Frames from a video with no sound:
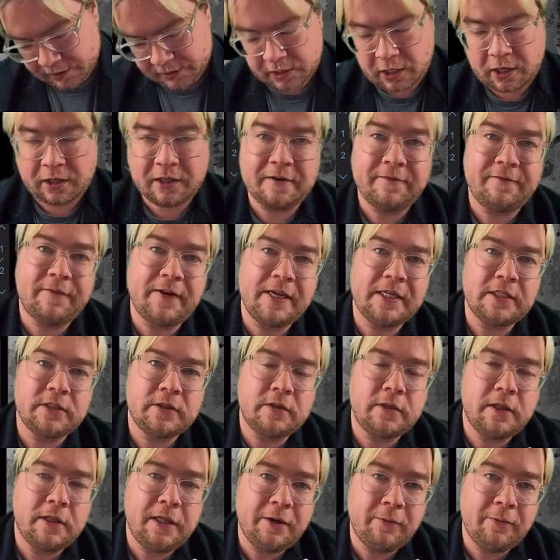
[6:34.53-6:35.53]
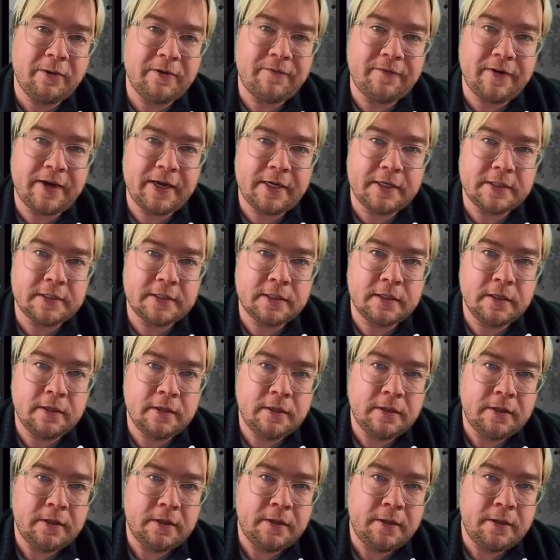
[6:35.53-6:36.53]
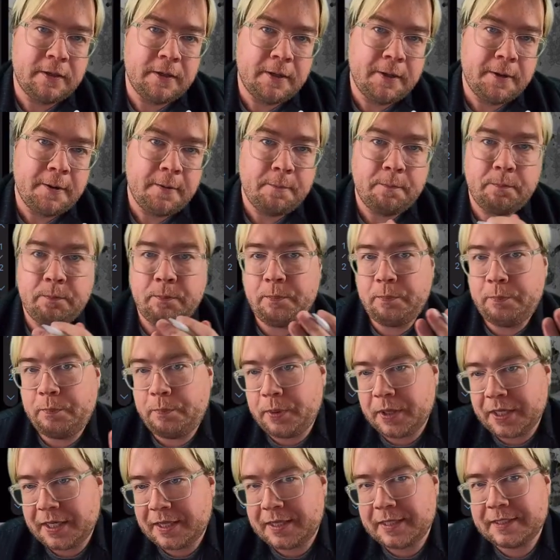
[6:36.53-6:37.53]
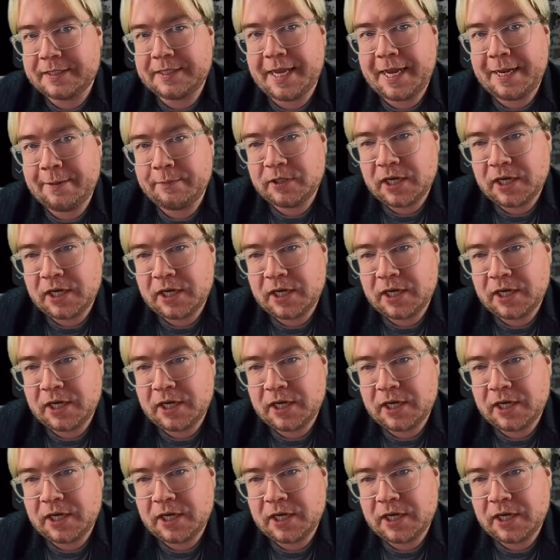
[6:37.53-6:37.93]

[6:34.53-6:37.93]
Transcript: solid phase to the liquid phase, but at the same